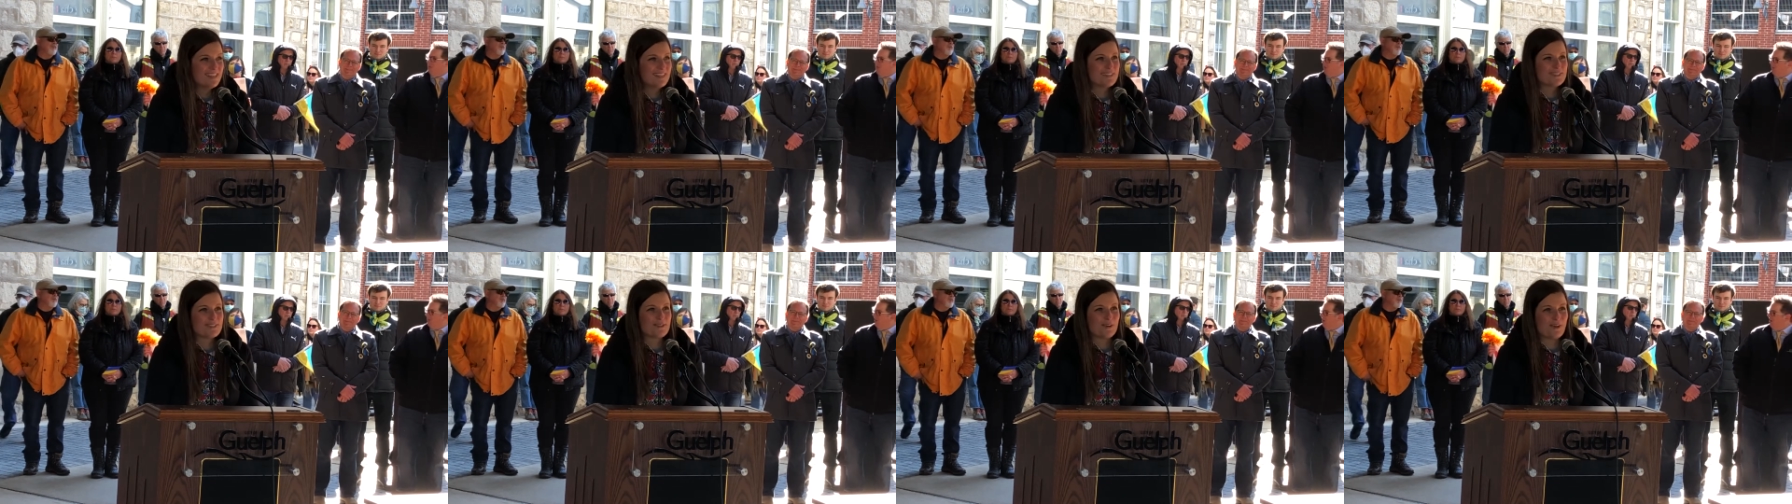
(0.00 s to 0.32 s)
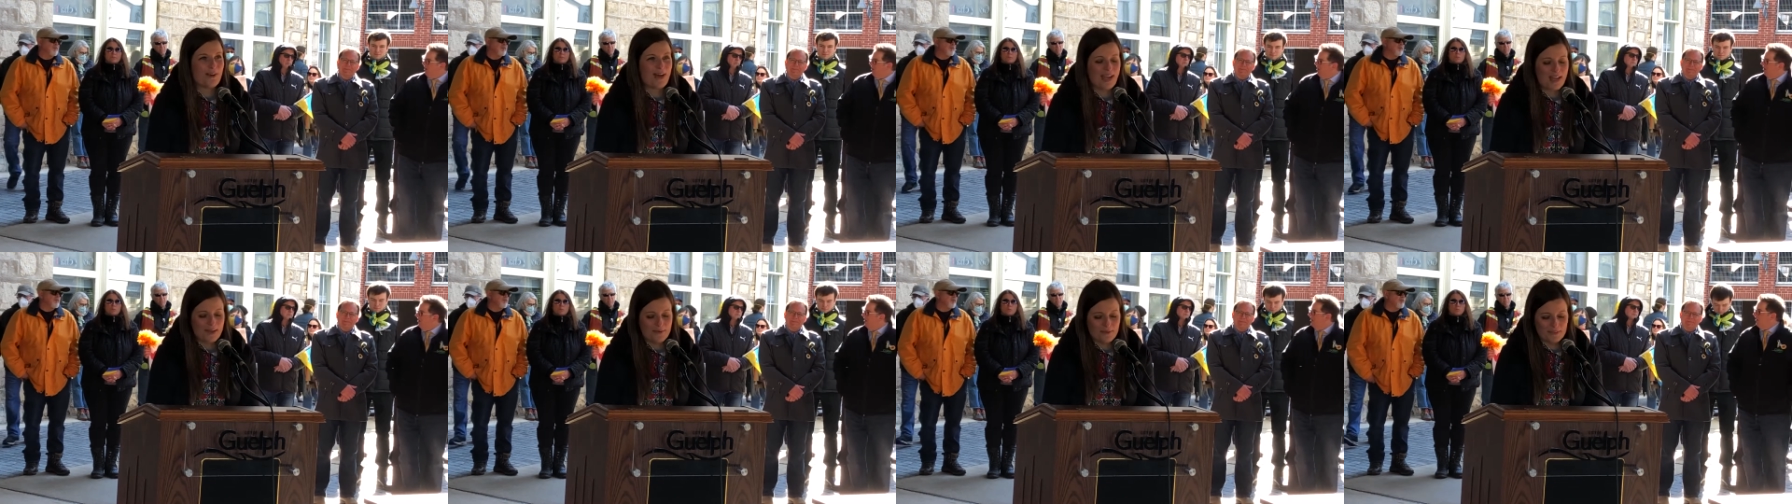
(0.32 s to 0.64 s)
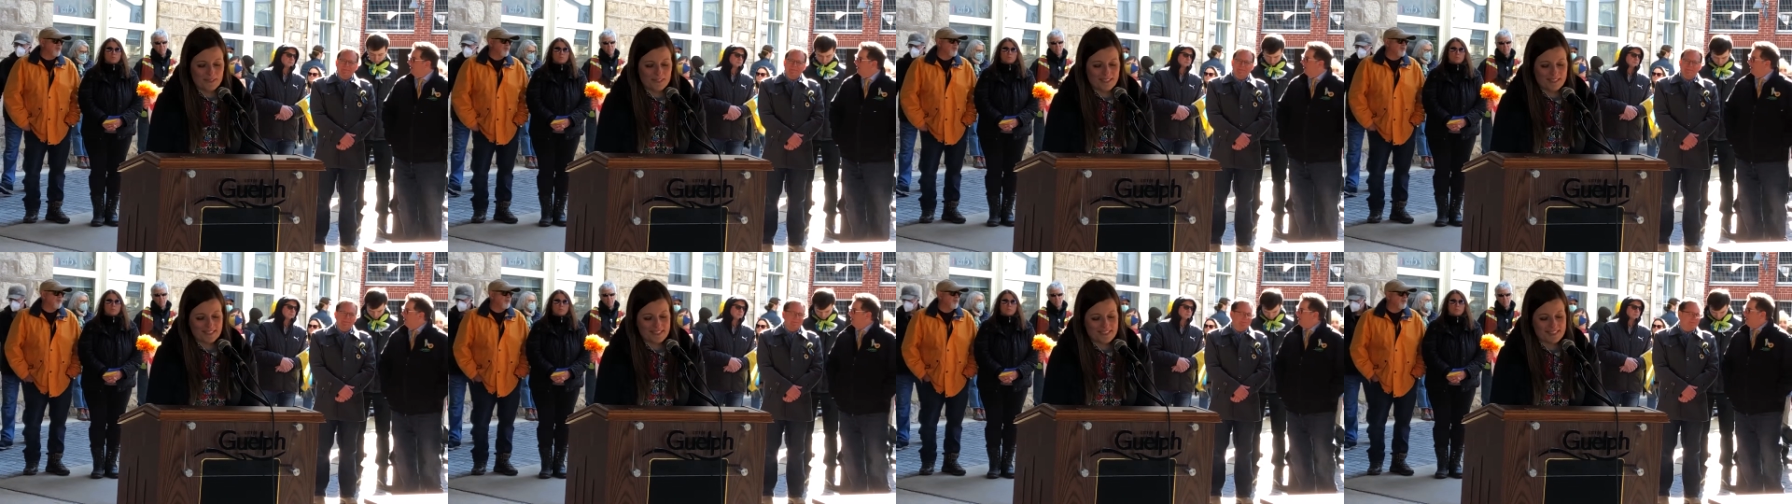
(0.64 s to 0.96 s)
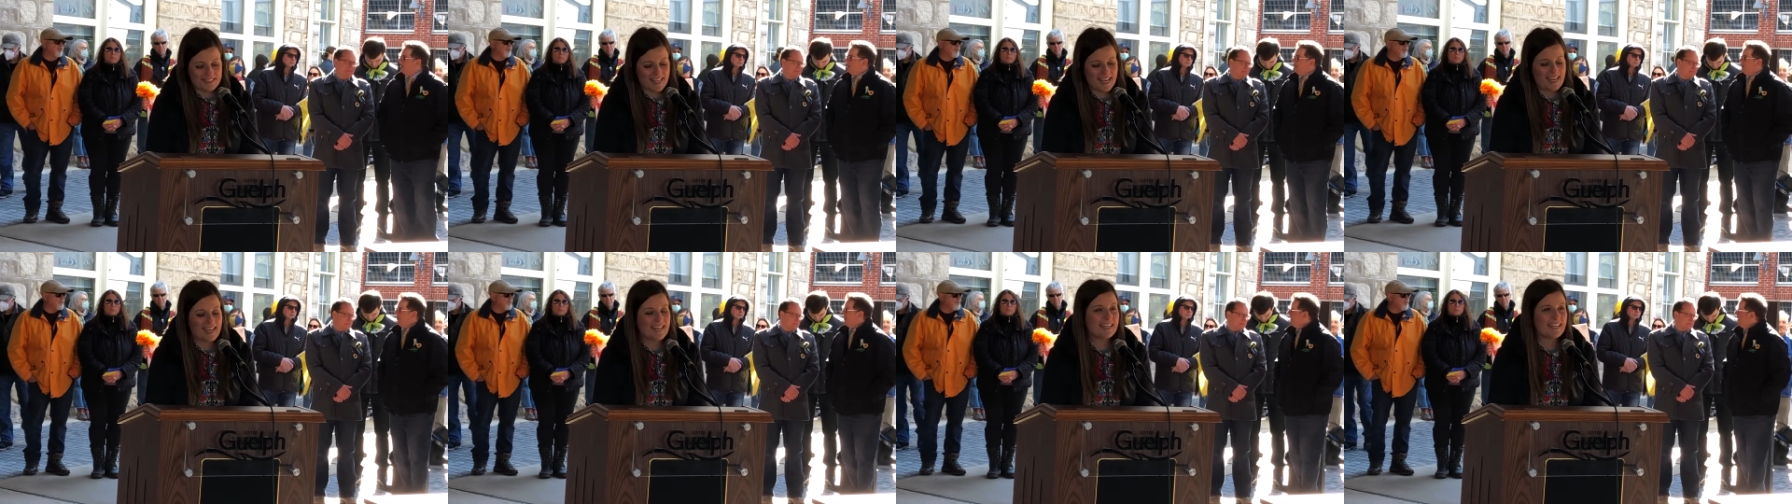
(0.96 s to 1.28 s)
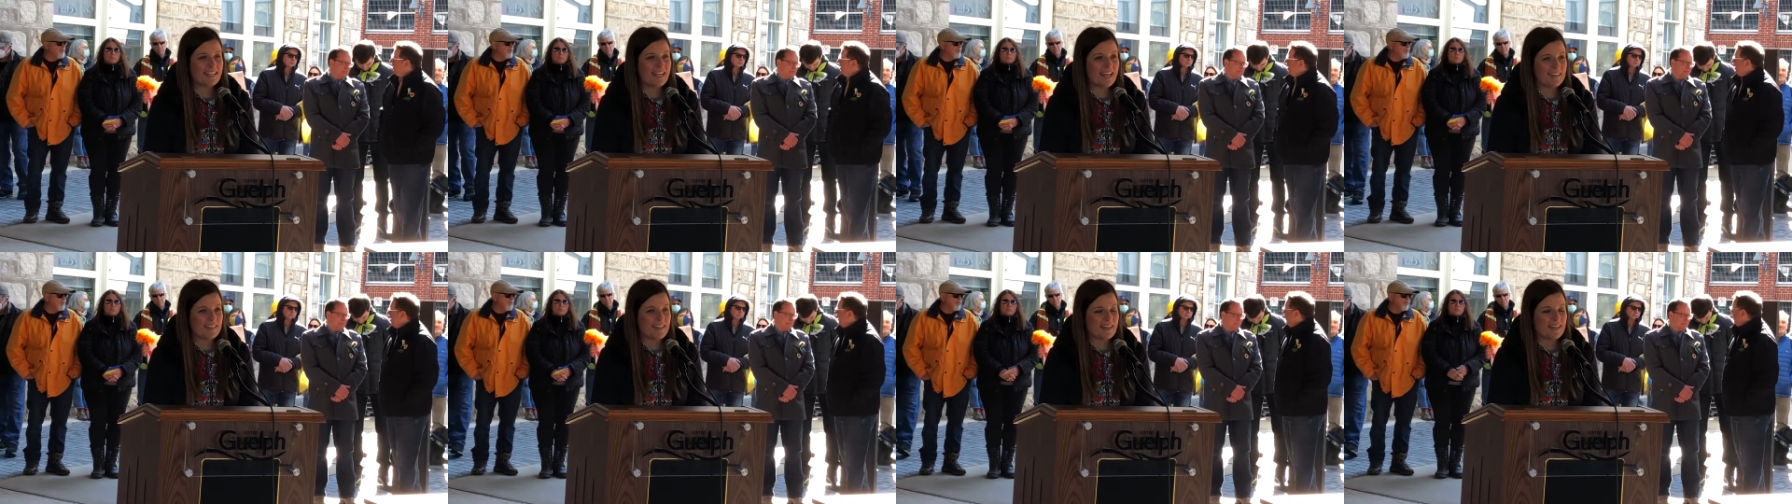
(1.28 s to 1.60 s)
So I will say
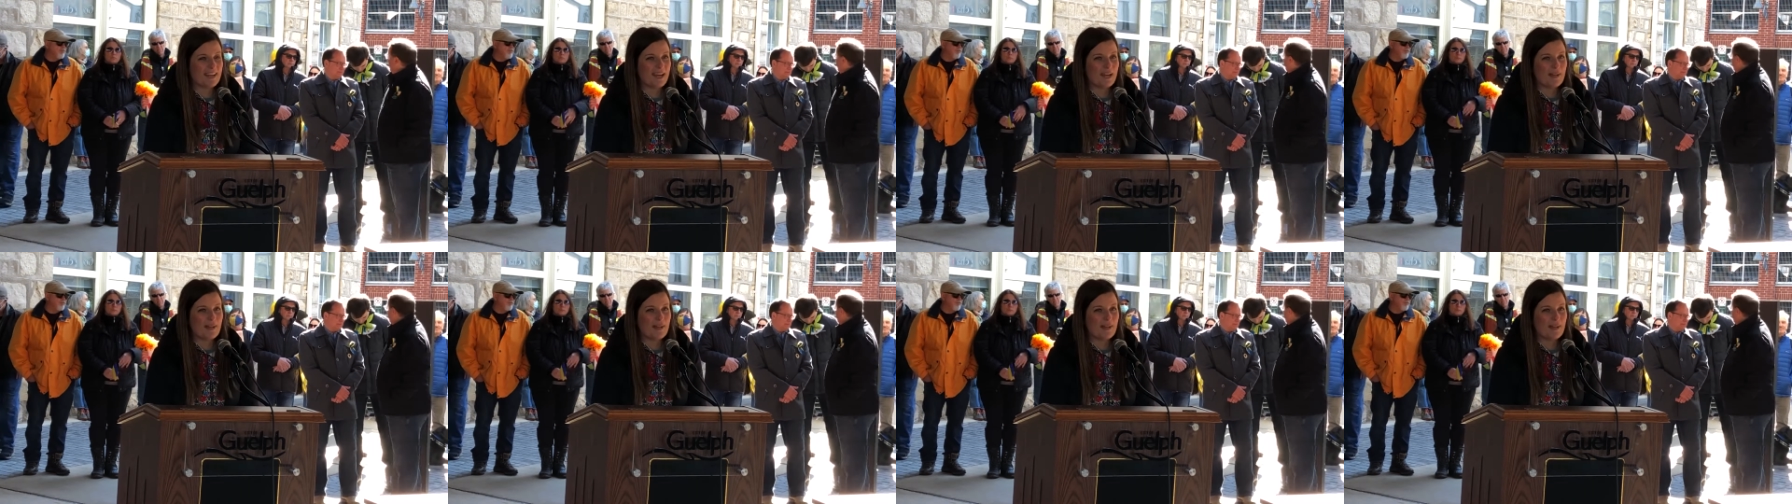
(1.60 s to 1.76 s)
it, and then